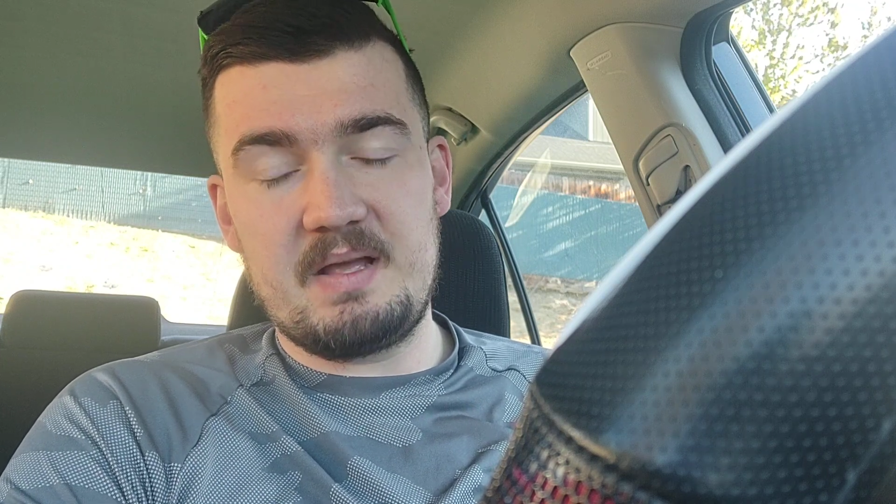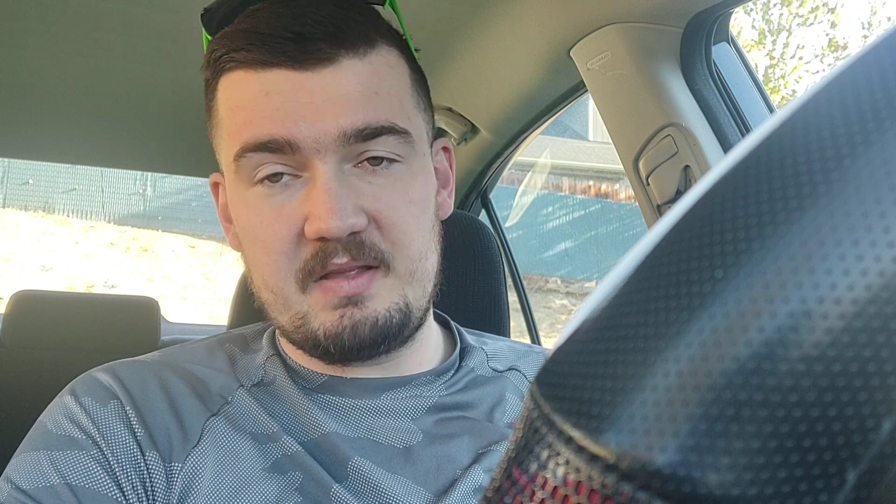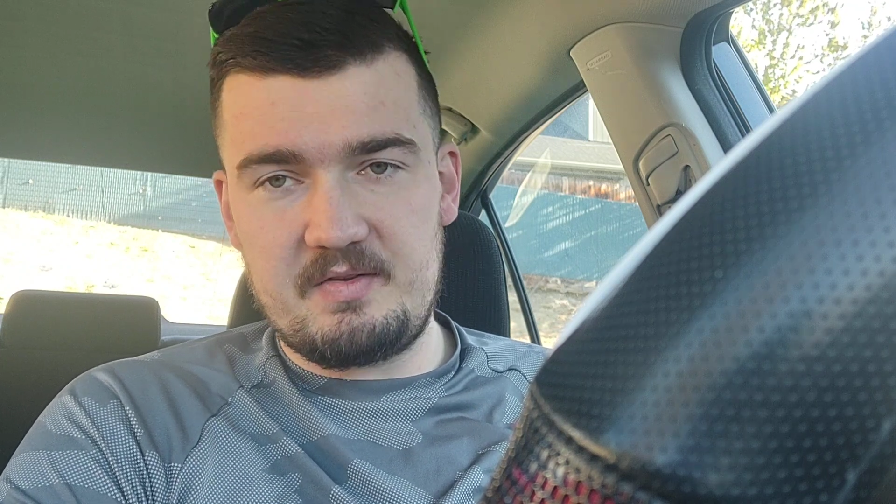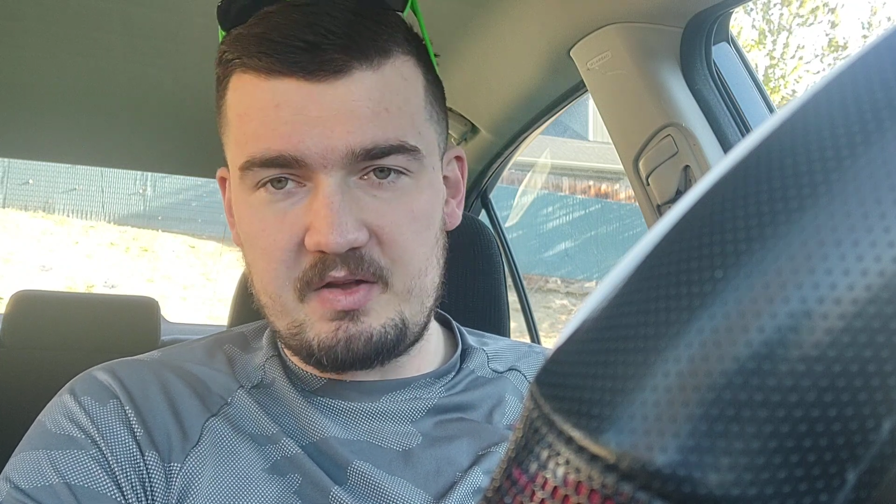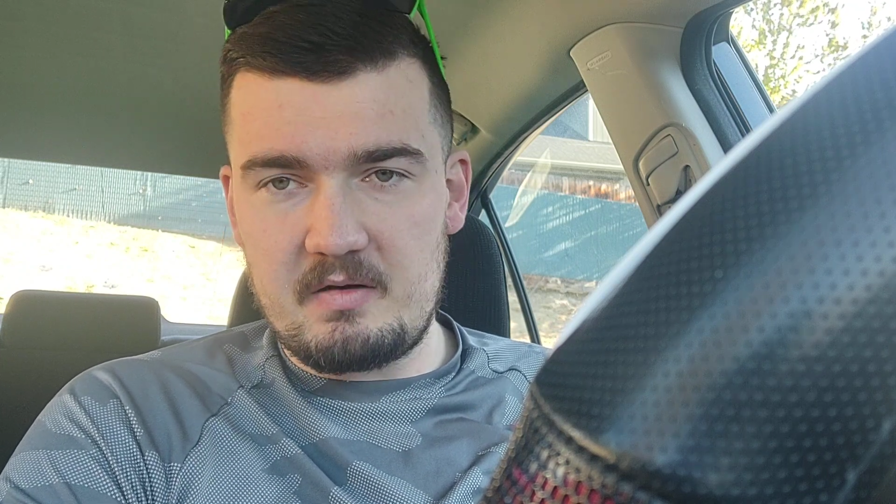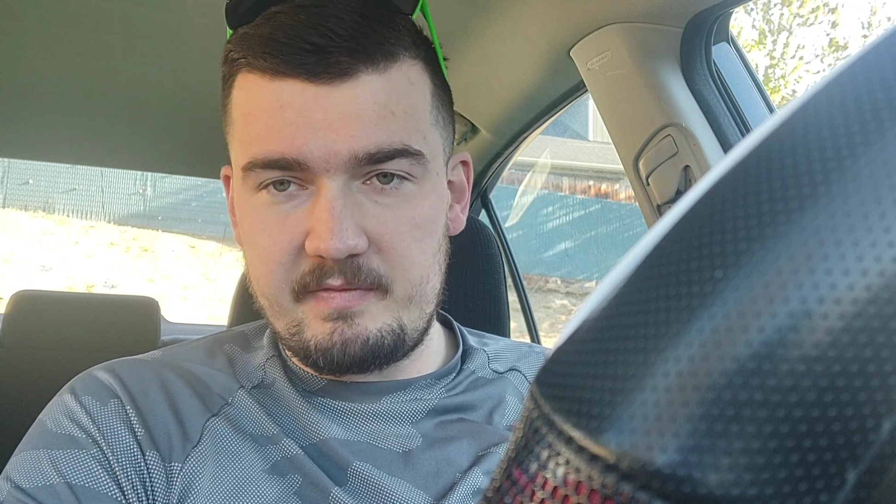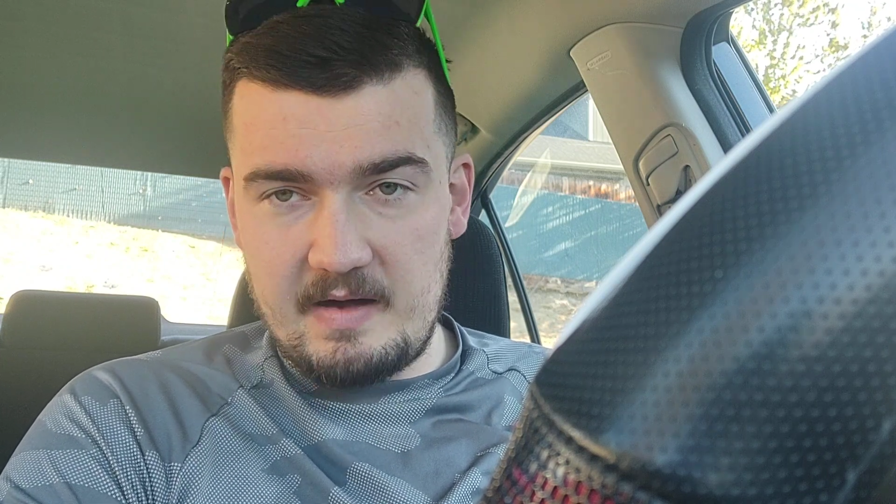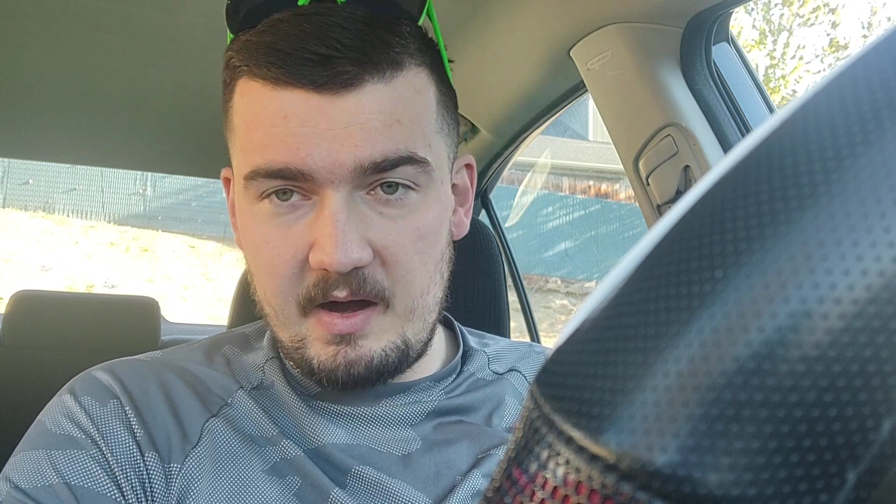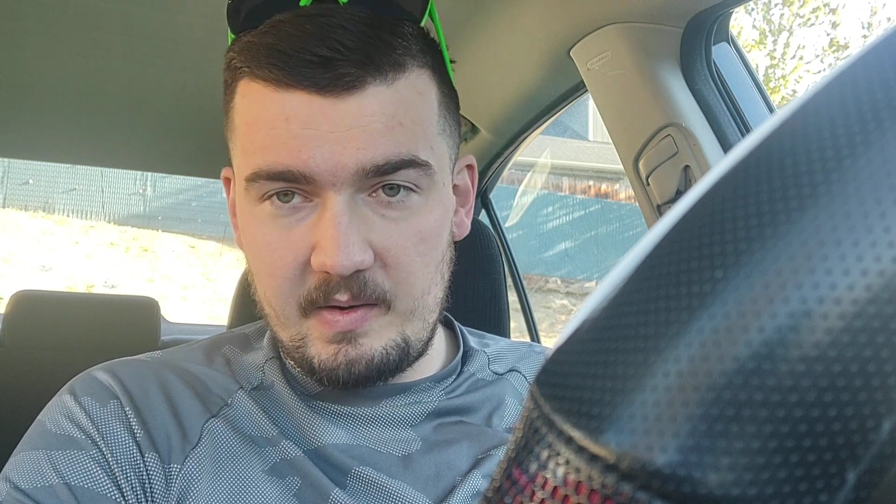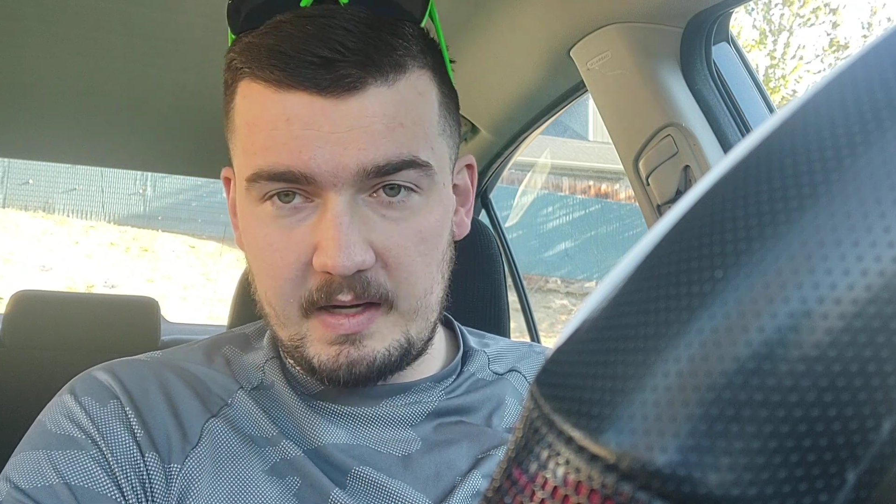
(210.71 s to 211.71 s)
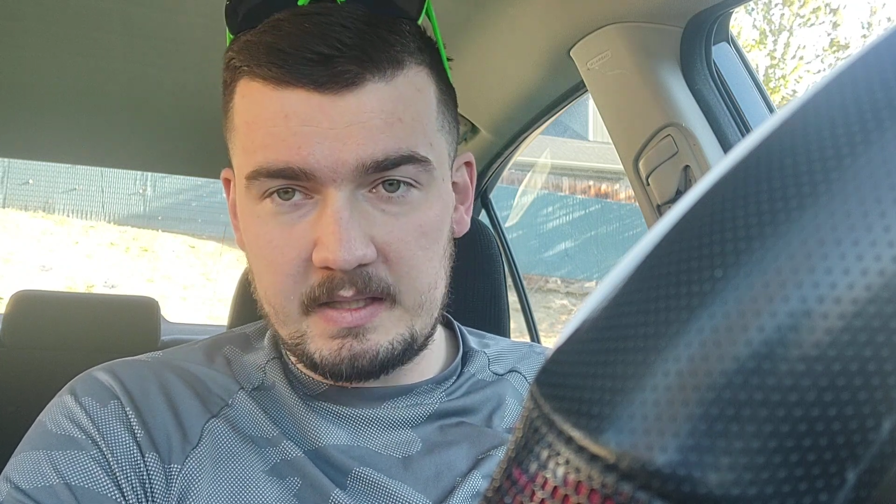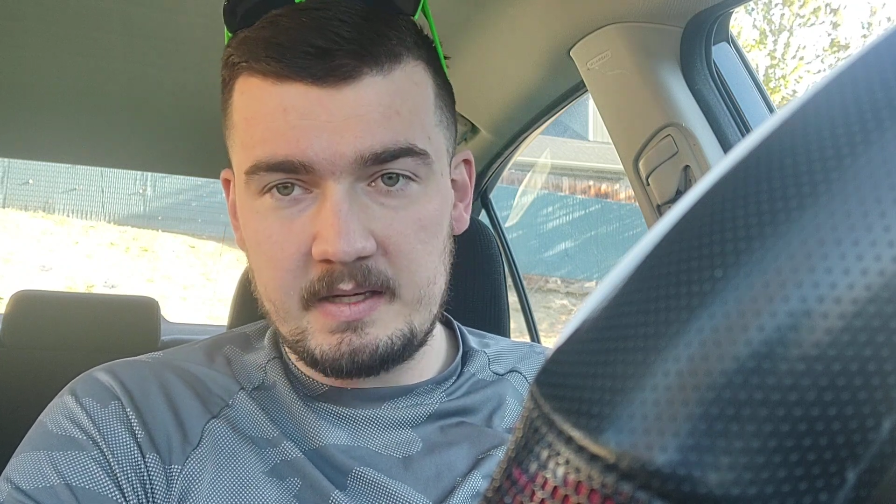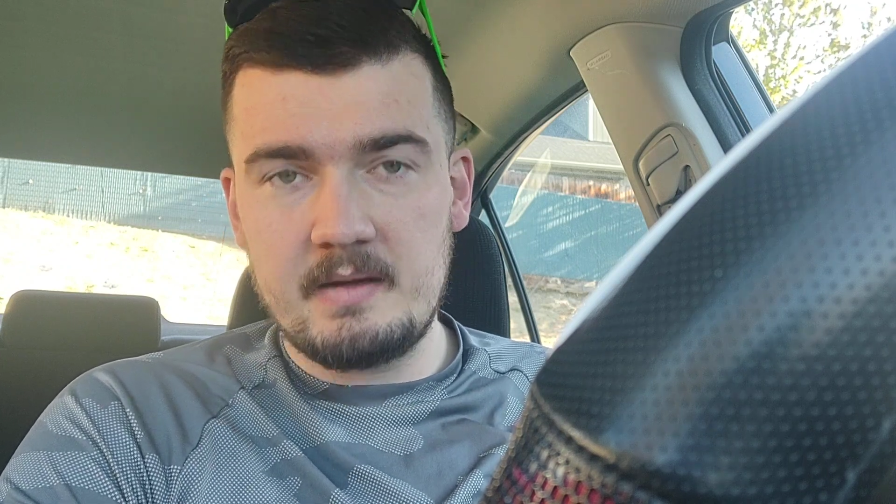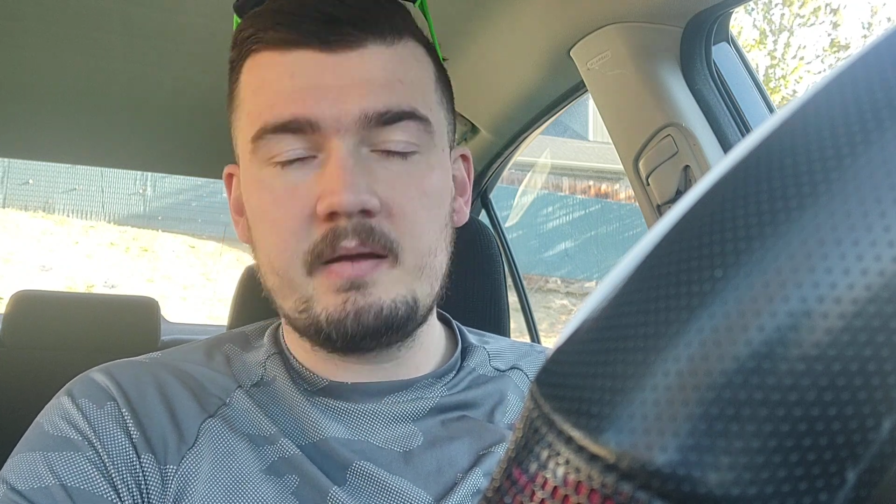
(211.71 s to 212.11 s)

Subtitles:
They start firing.